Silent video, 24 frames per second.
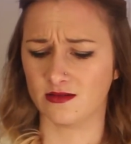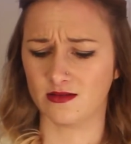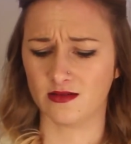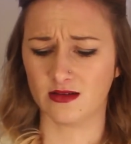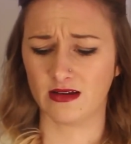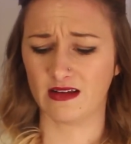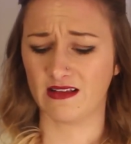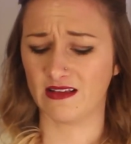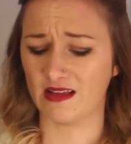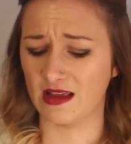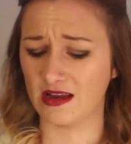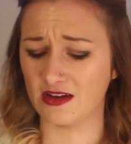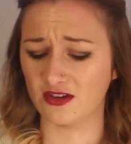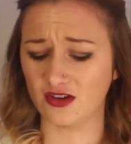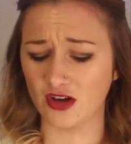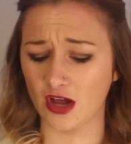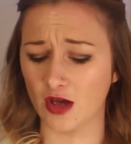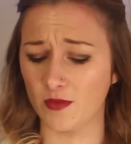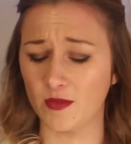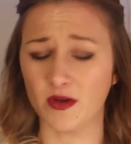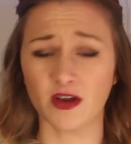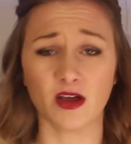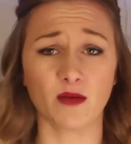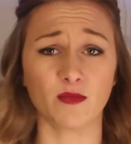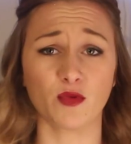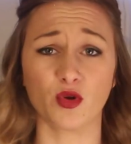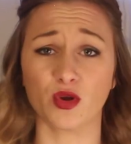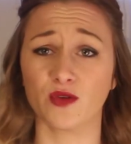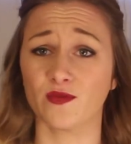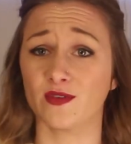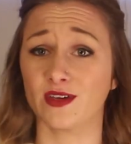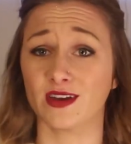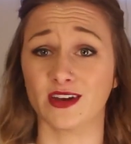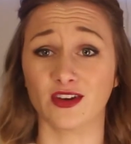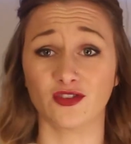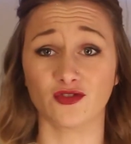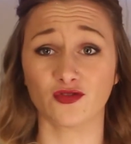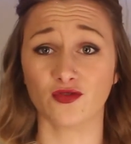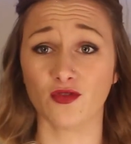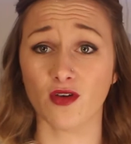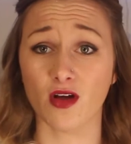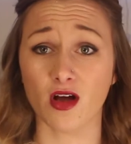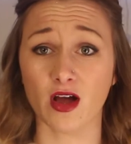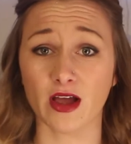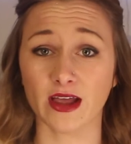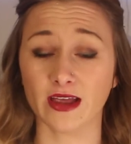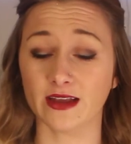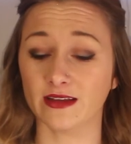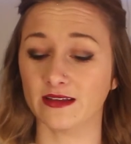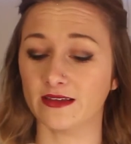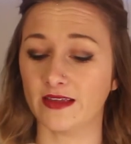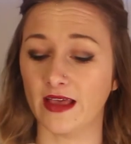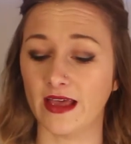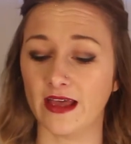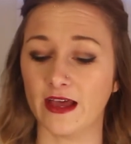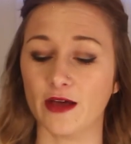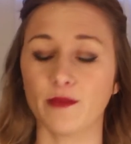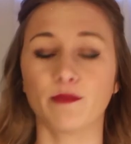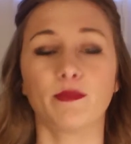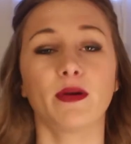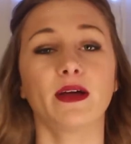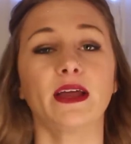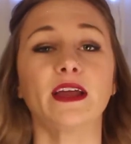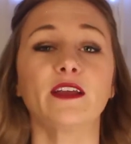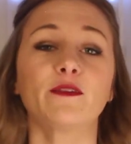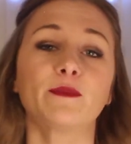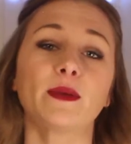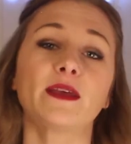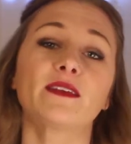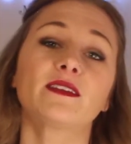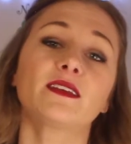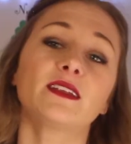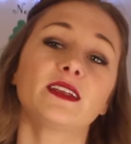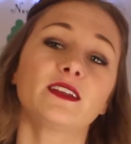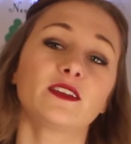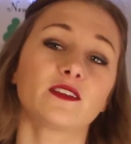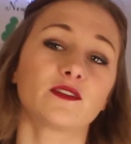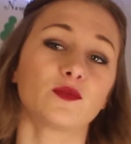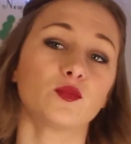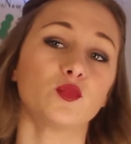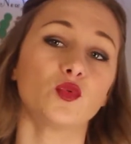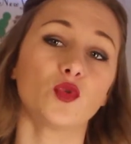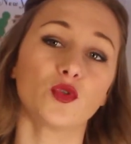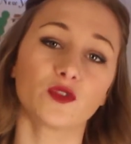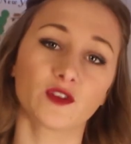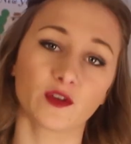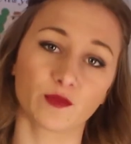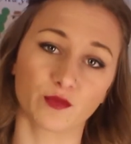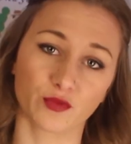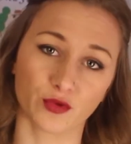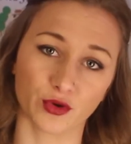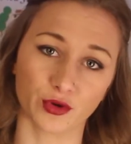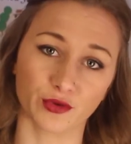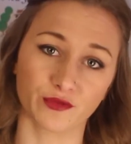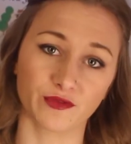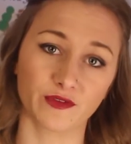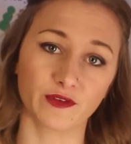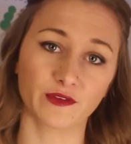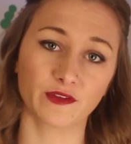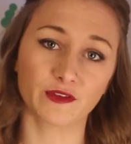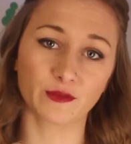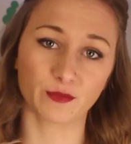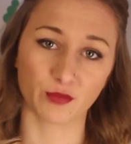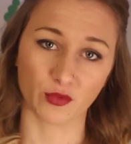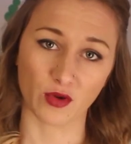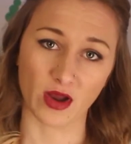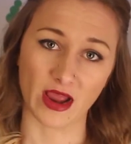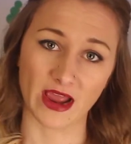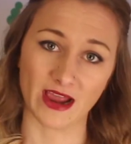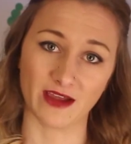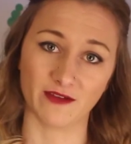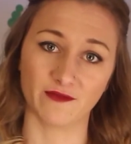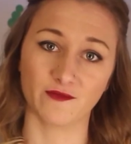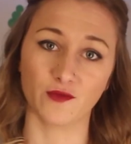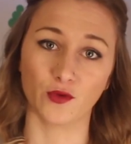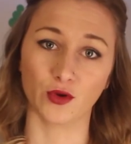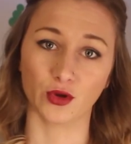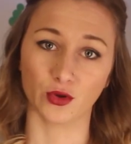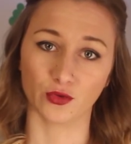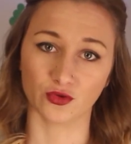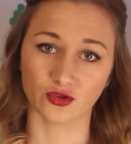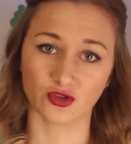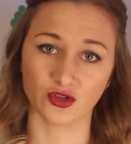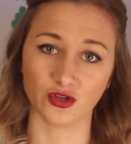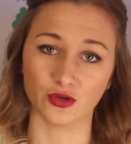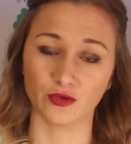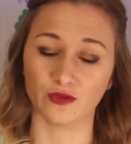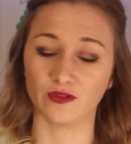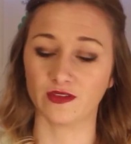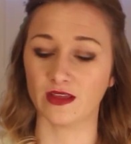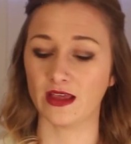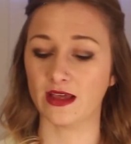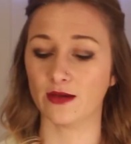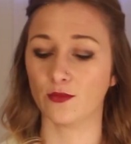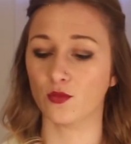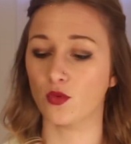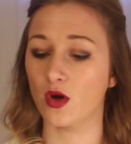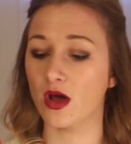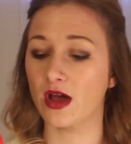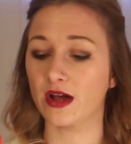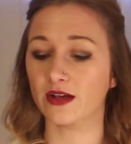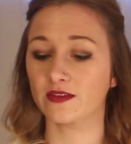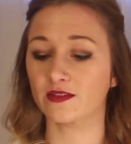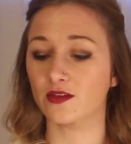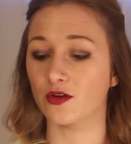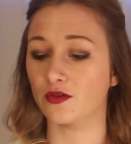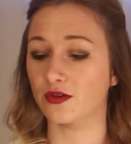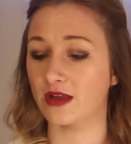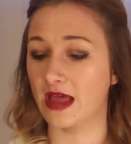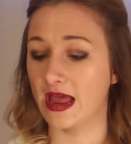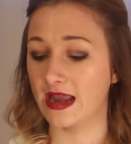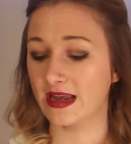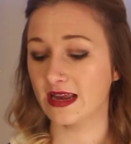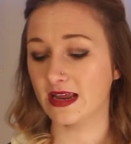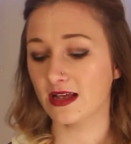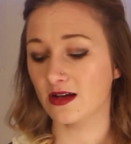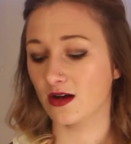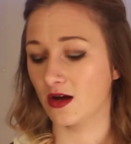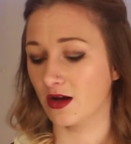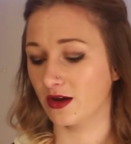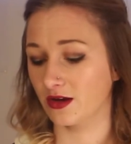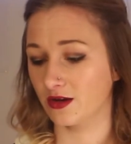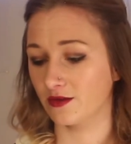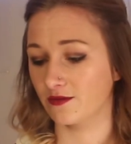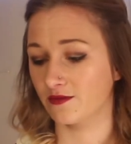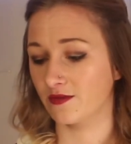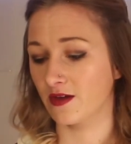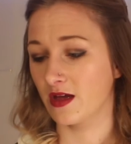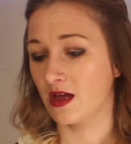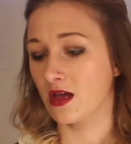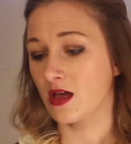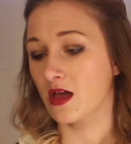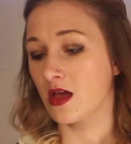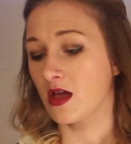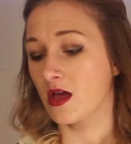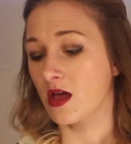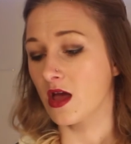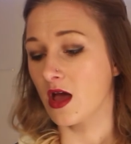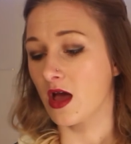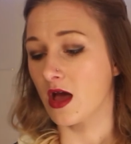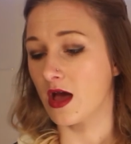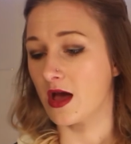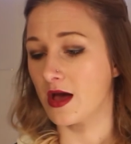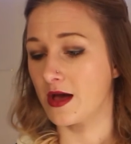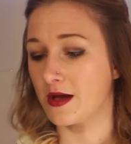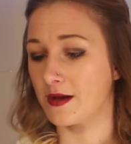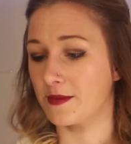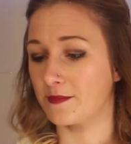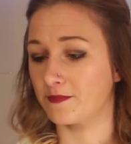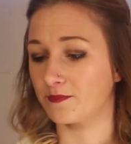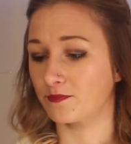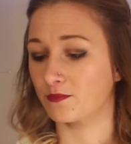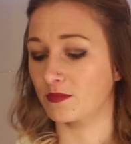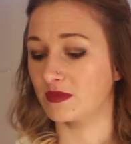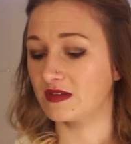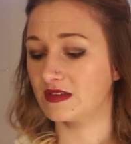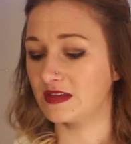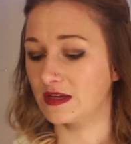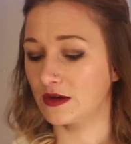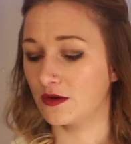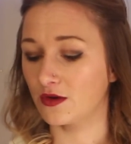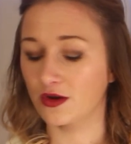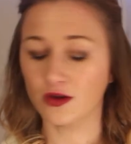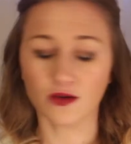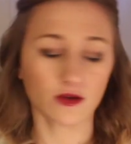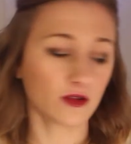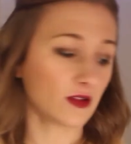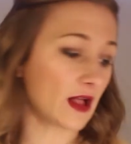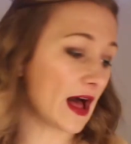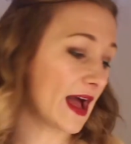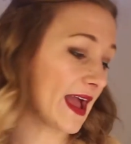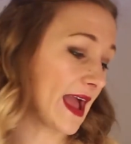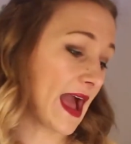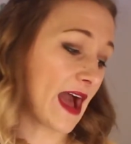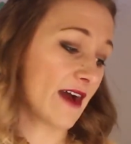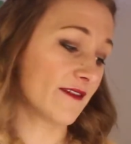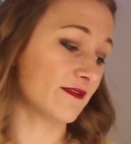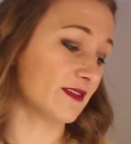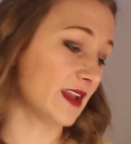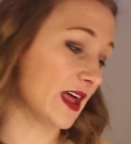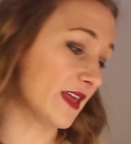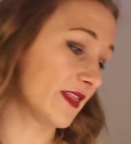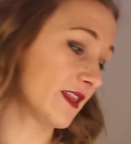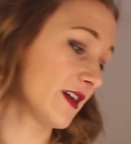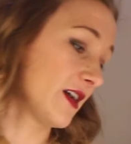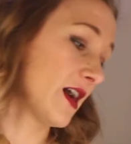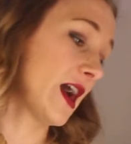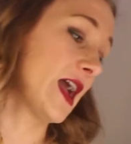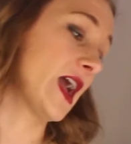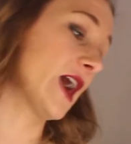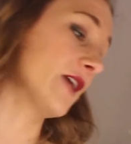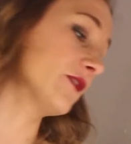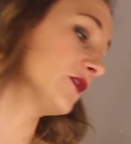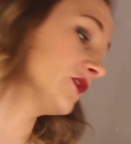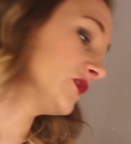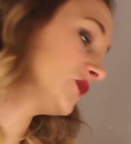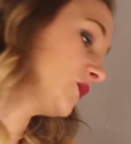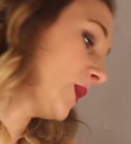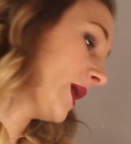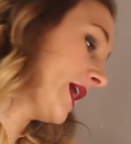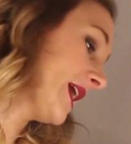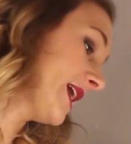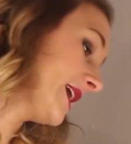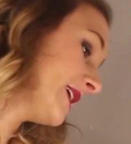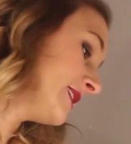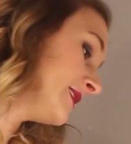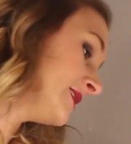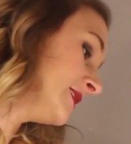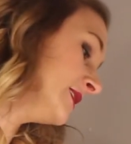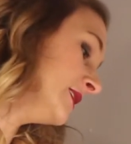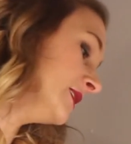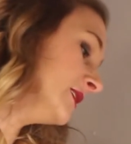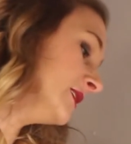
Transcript: it's in German, I'm not even going to try and say it, but it's basically just waterproof spray for your shoes. It works on any kind of material. I have leather, I have suede,